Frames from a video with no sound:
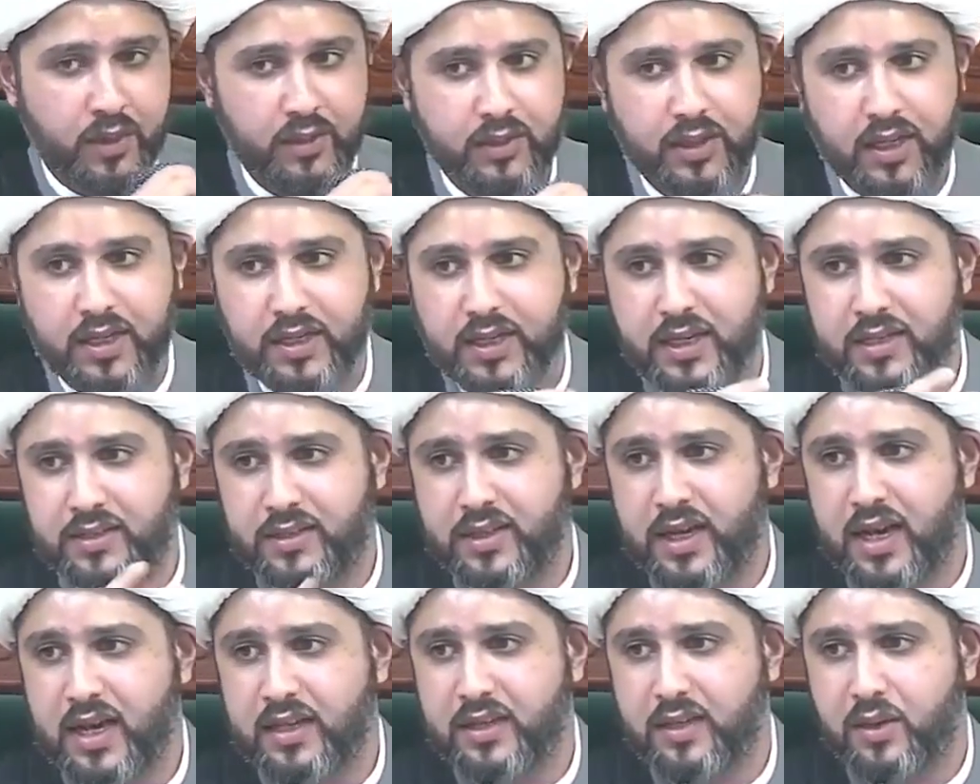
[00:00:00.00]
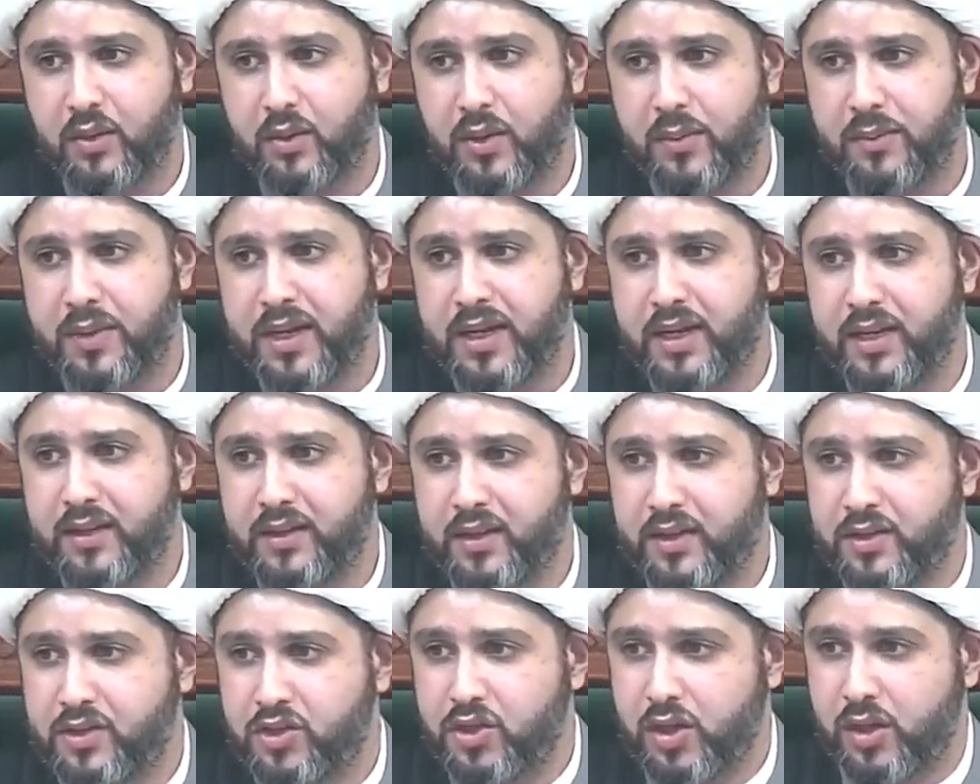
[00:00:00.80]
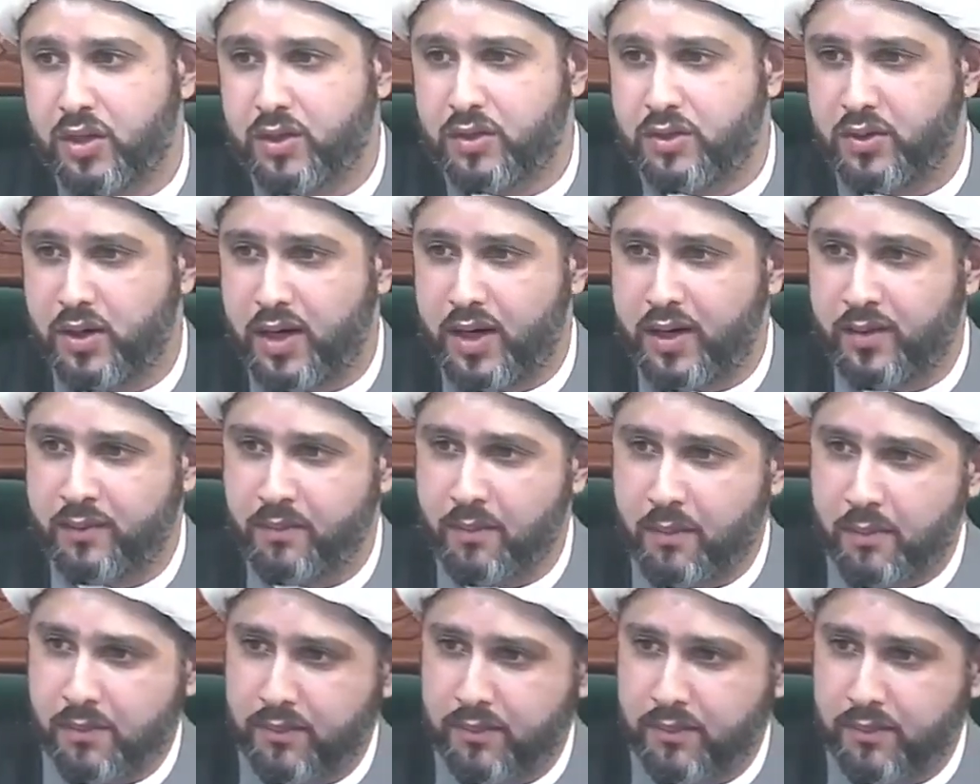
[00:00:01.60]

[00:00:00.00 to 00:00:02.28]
The Nisa, the women and the children.